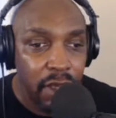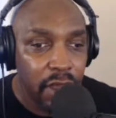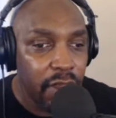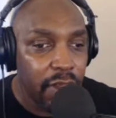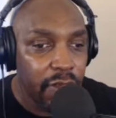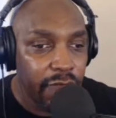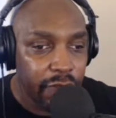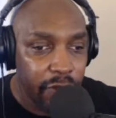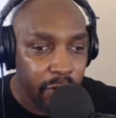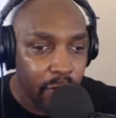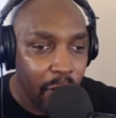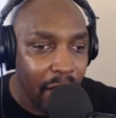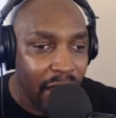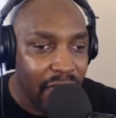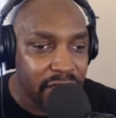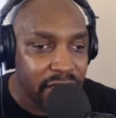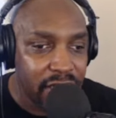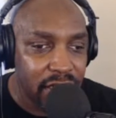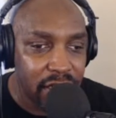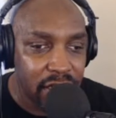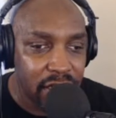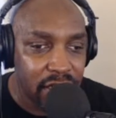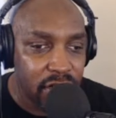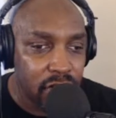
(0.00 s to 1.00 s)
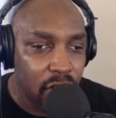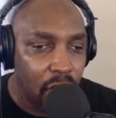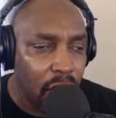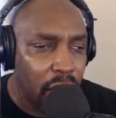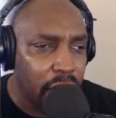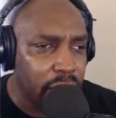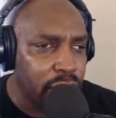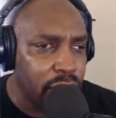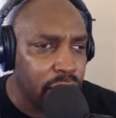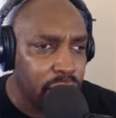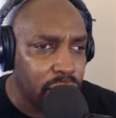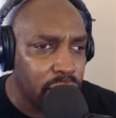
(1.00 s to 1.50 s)
If you're watching us
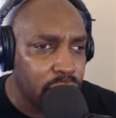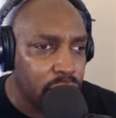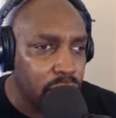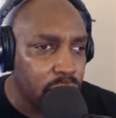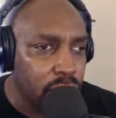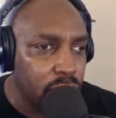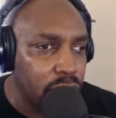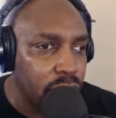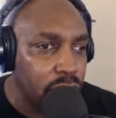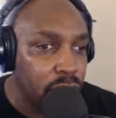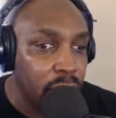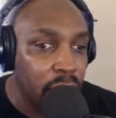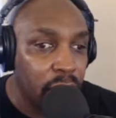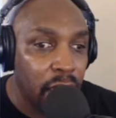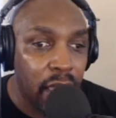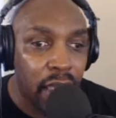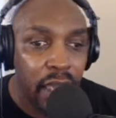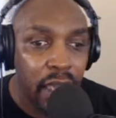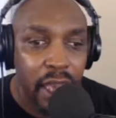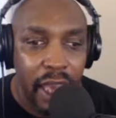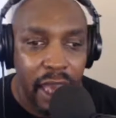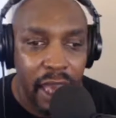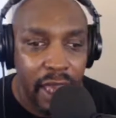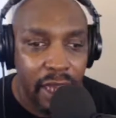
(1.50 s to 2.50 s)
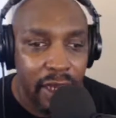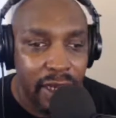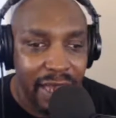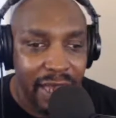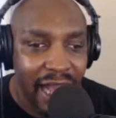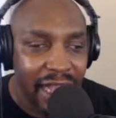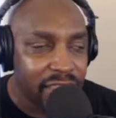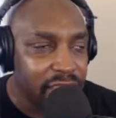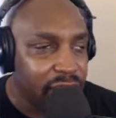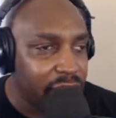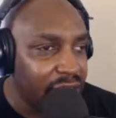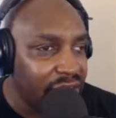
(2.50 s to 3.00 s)
on YouTube, and
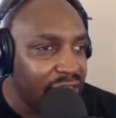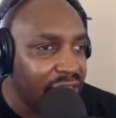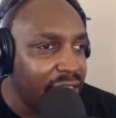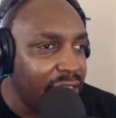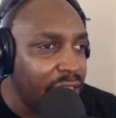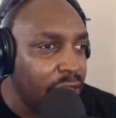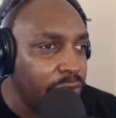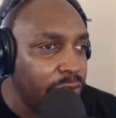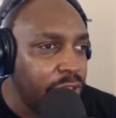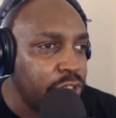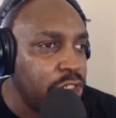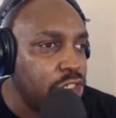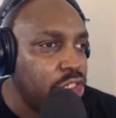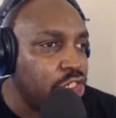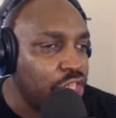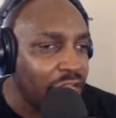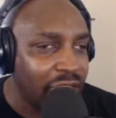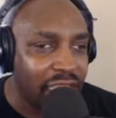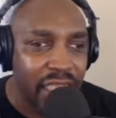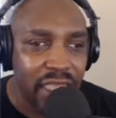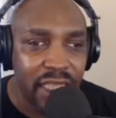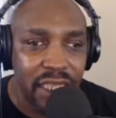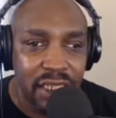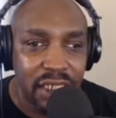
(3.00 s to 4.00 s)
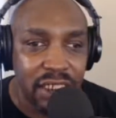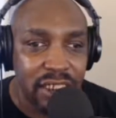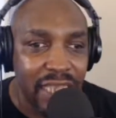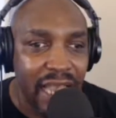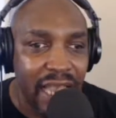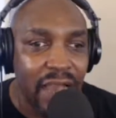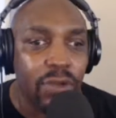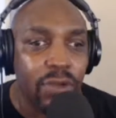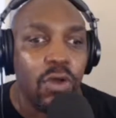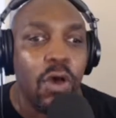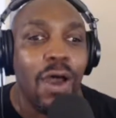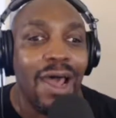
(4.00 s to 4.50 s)
Dr. Elo is checking us
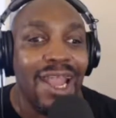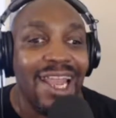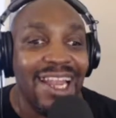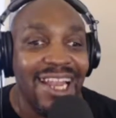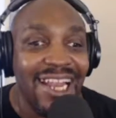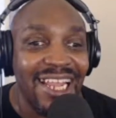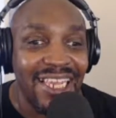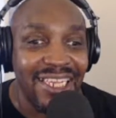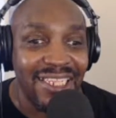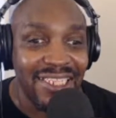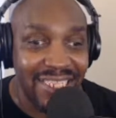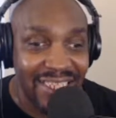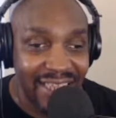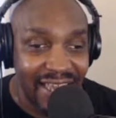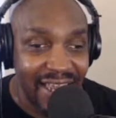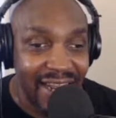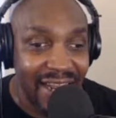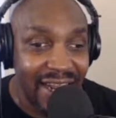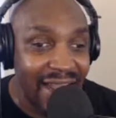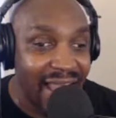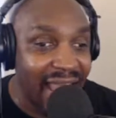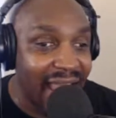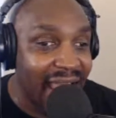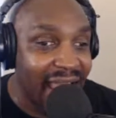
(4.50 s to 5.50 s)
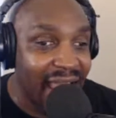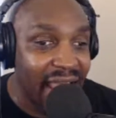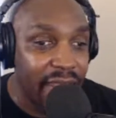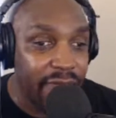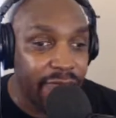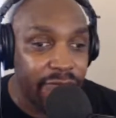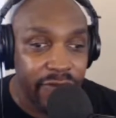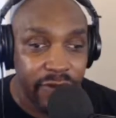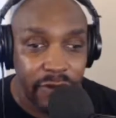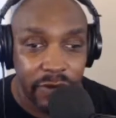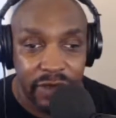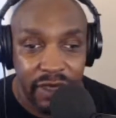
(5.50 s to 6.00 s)
out on LinkedIn
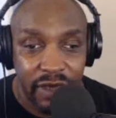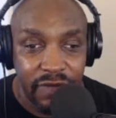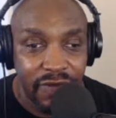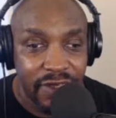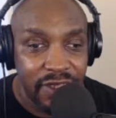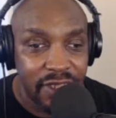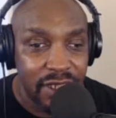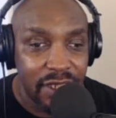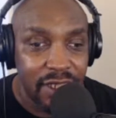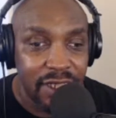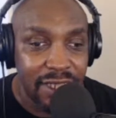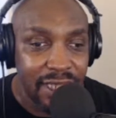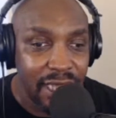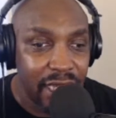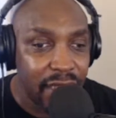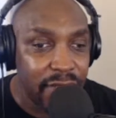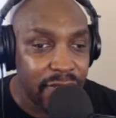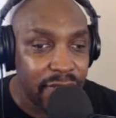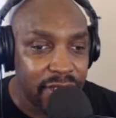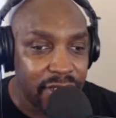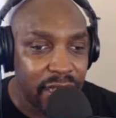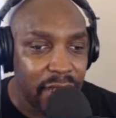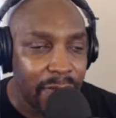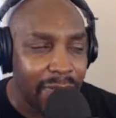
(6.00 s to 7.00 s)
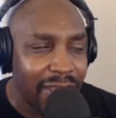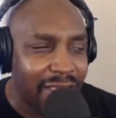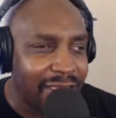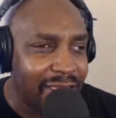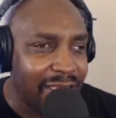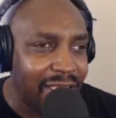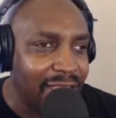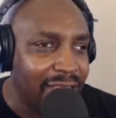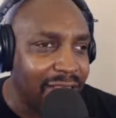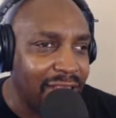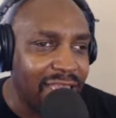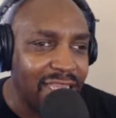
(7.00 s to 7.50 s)
Live, so give us a thumbs up. I
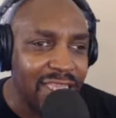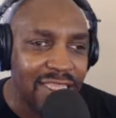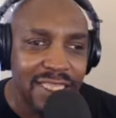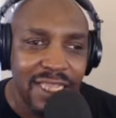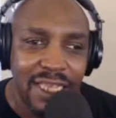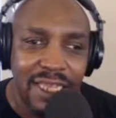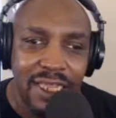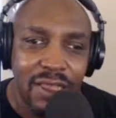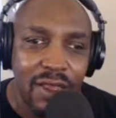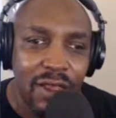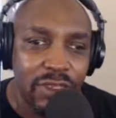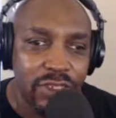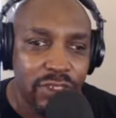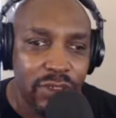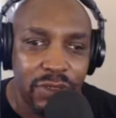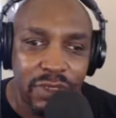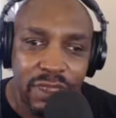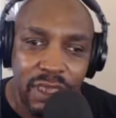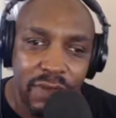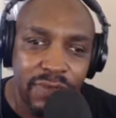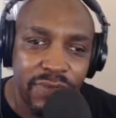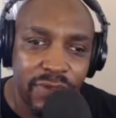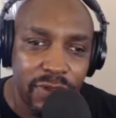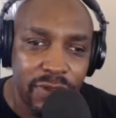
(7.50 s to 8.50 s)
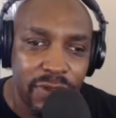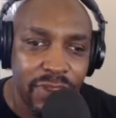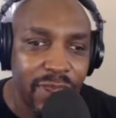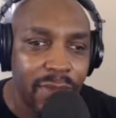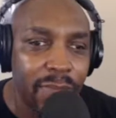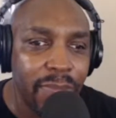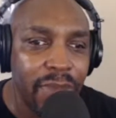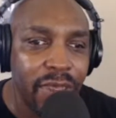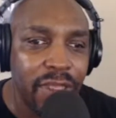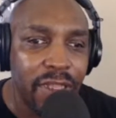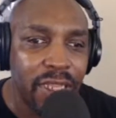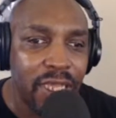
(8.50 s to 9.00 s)
think LinkedIn also gives you the
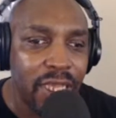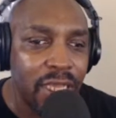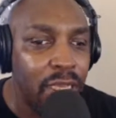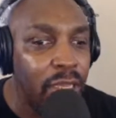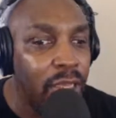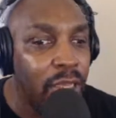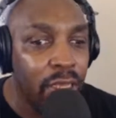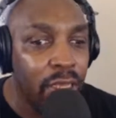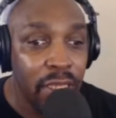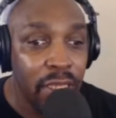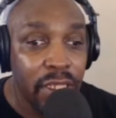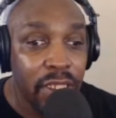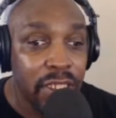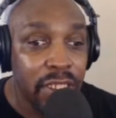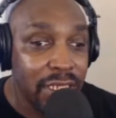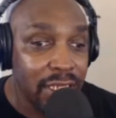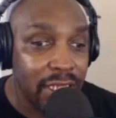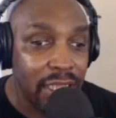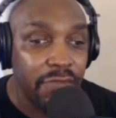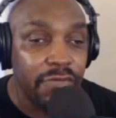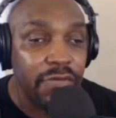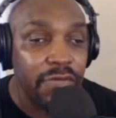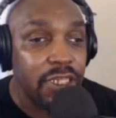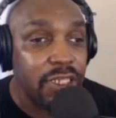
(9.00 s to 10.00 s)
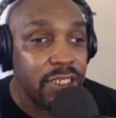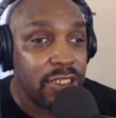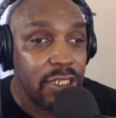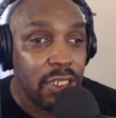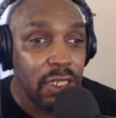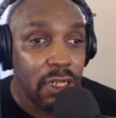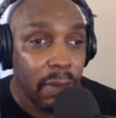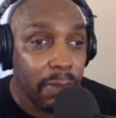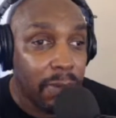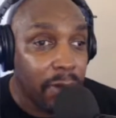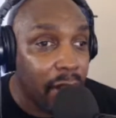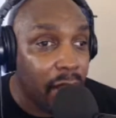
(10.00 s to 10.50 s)
ability to give us
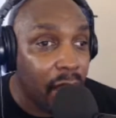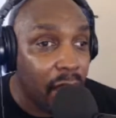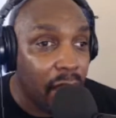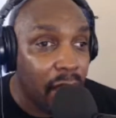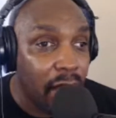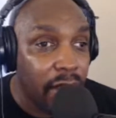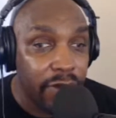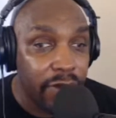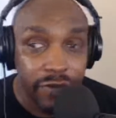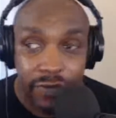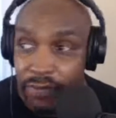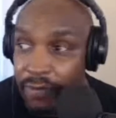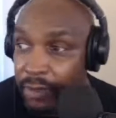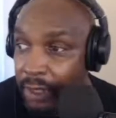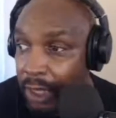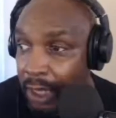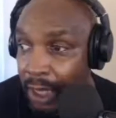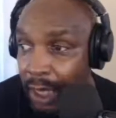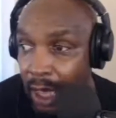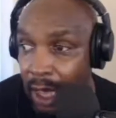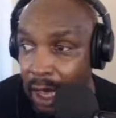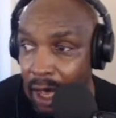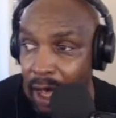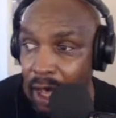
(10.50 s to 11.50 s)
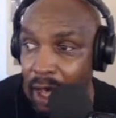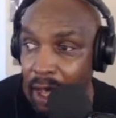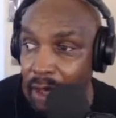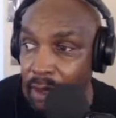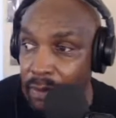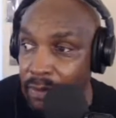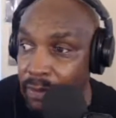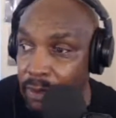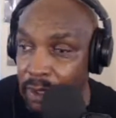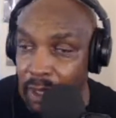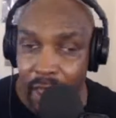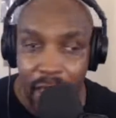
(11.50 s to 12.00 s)
an applause,
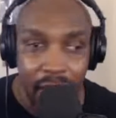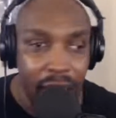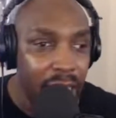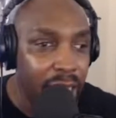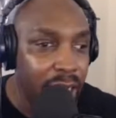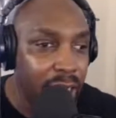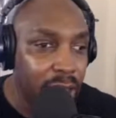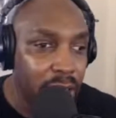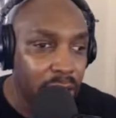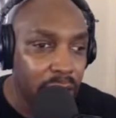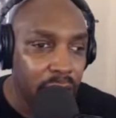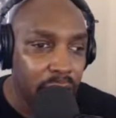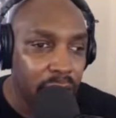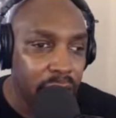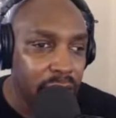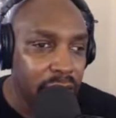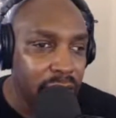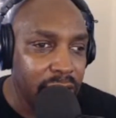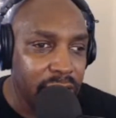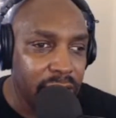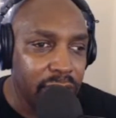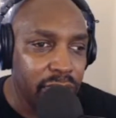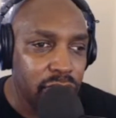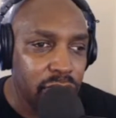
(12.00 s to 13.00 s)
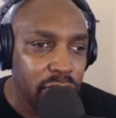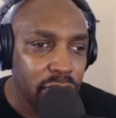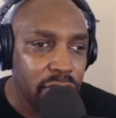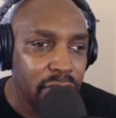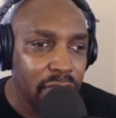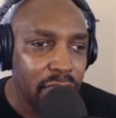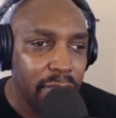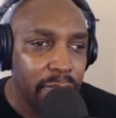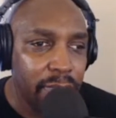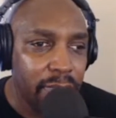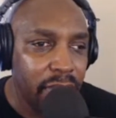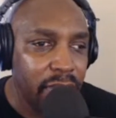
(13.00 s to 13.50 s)
and it gives you
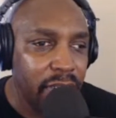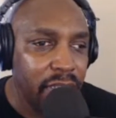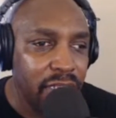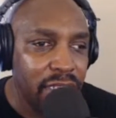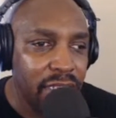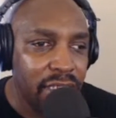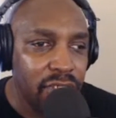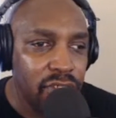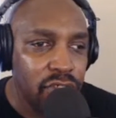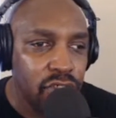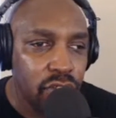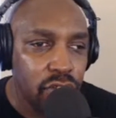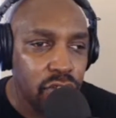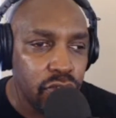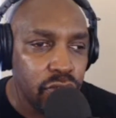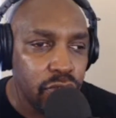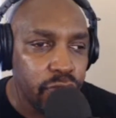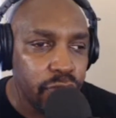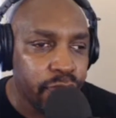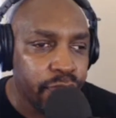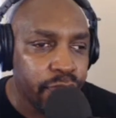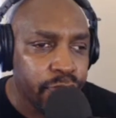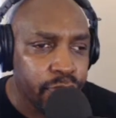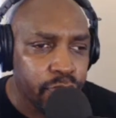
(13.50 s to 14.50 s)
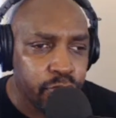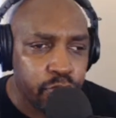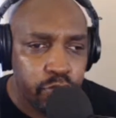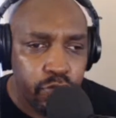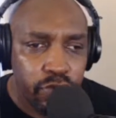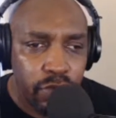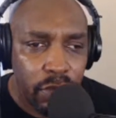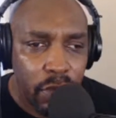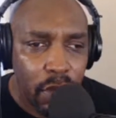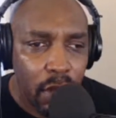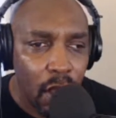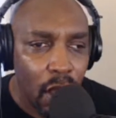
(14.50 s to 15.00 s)
the ability to
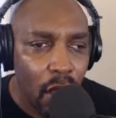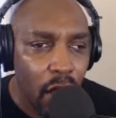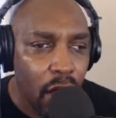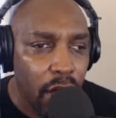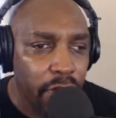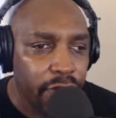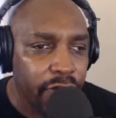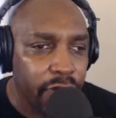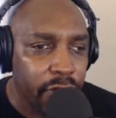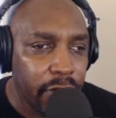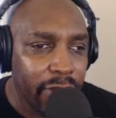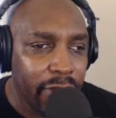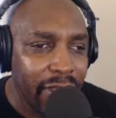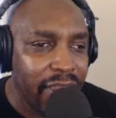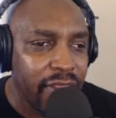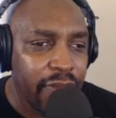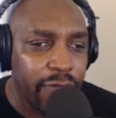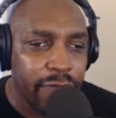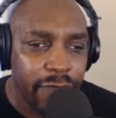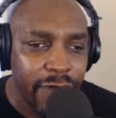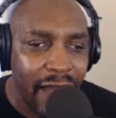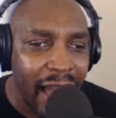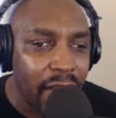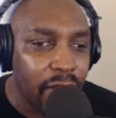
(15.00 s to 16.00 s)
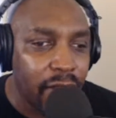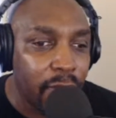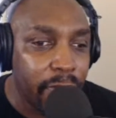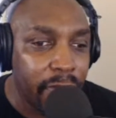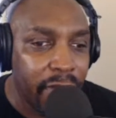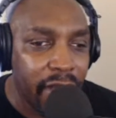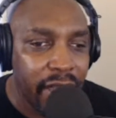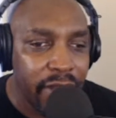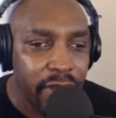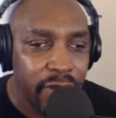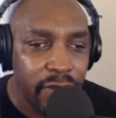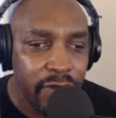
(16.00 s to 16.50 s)
also hit the follow
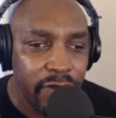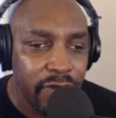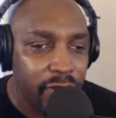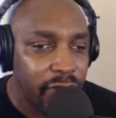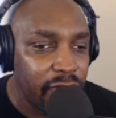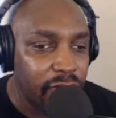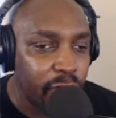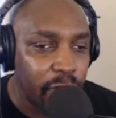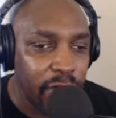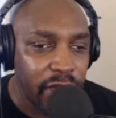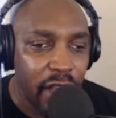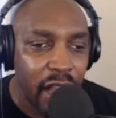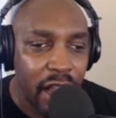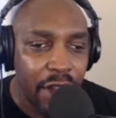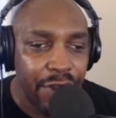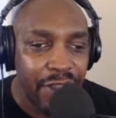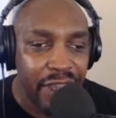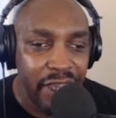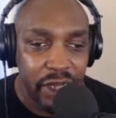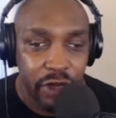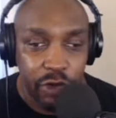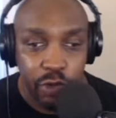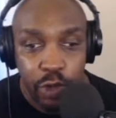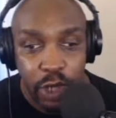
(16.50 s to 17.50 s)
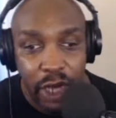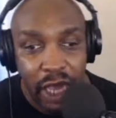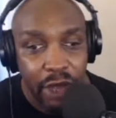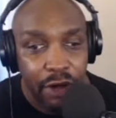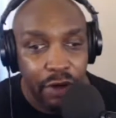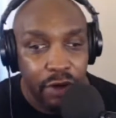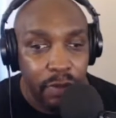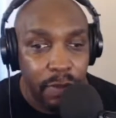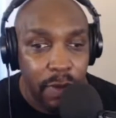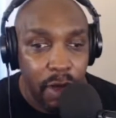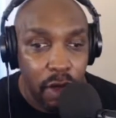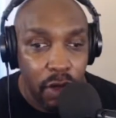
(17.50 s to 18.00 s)
button since we are in
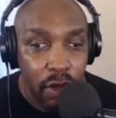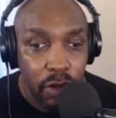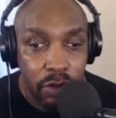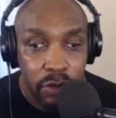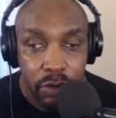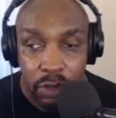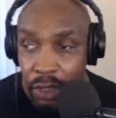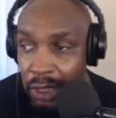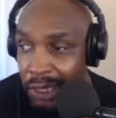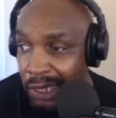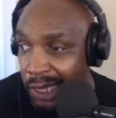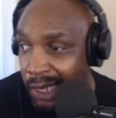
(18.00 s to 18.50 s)
creator mode.